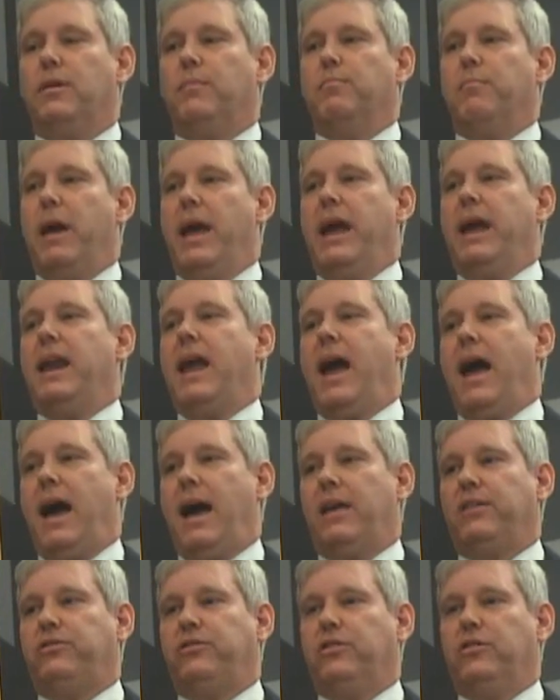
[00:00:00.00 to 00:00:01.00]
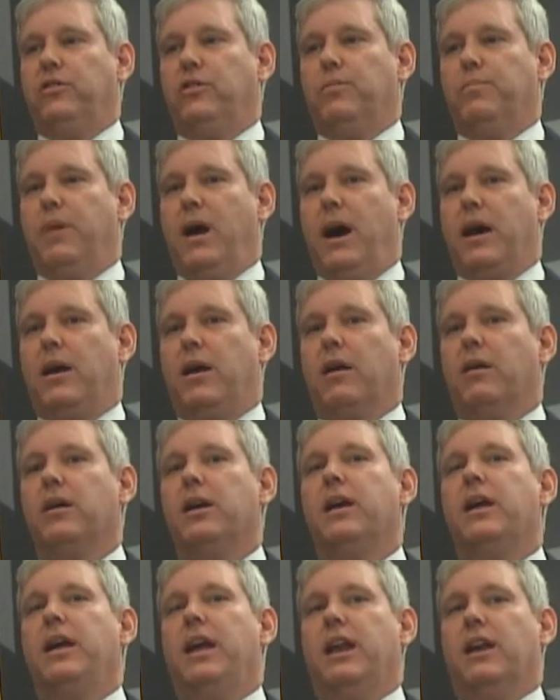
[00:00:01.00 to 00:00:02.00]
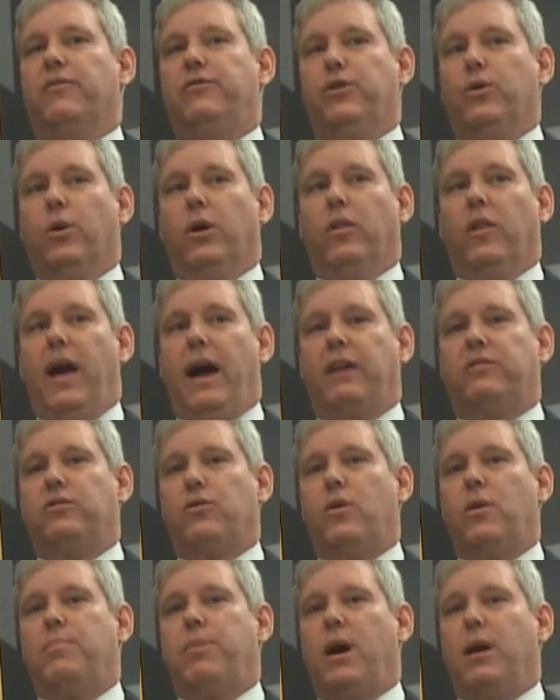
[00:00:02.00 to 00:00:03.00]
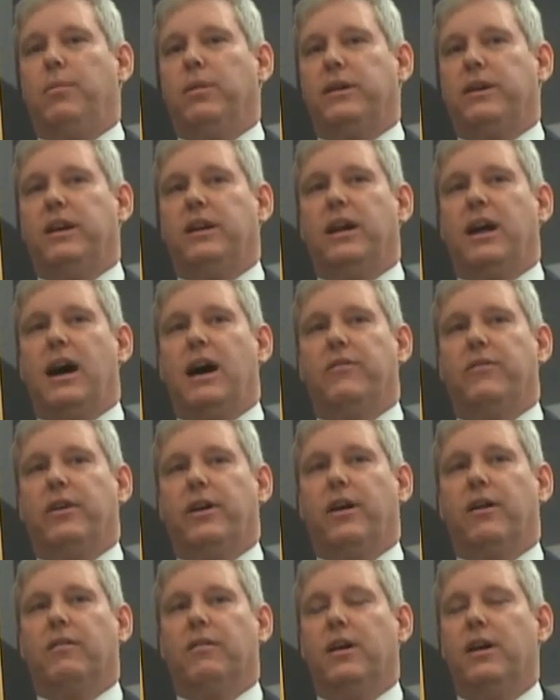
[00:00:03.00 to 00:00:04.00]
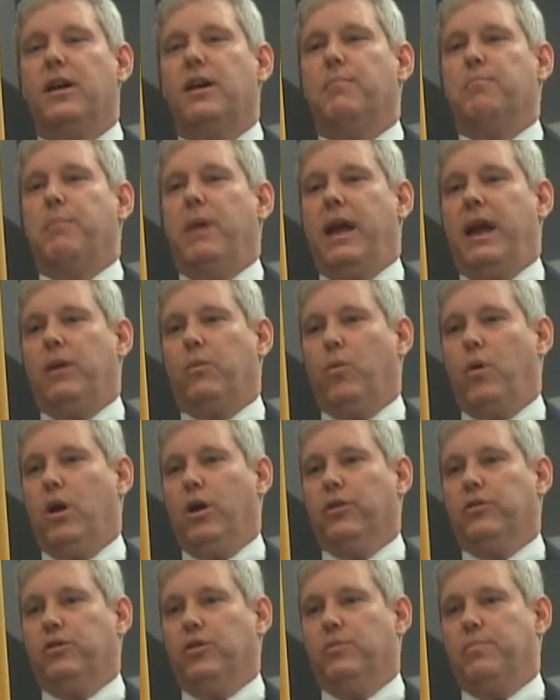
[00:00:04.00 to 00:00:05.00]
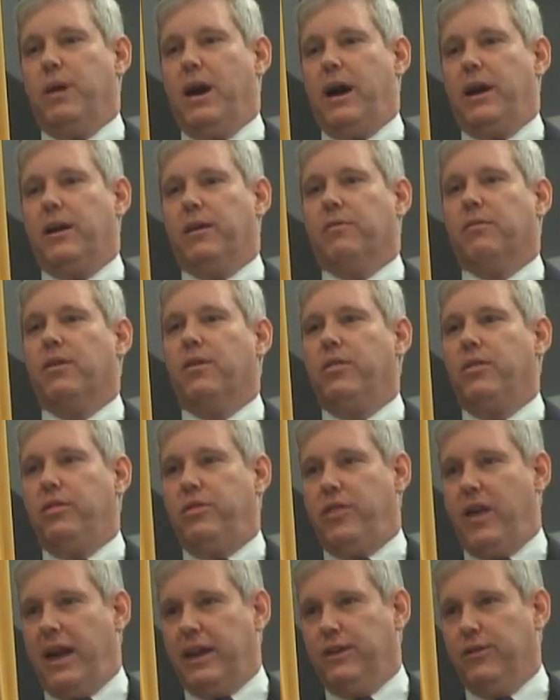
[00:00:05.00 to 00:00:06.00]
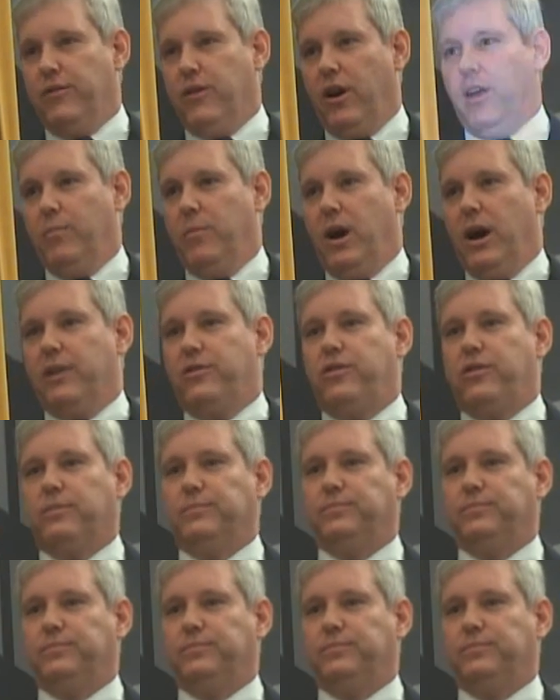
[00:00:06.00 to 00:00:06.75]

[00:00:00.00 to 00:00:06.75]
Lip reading: Maine has to do better. And if you elect a Republican governor, Maine will do better. Thank you very much.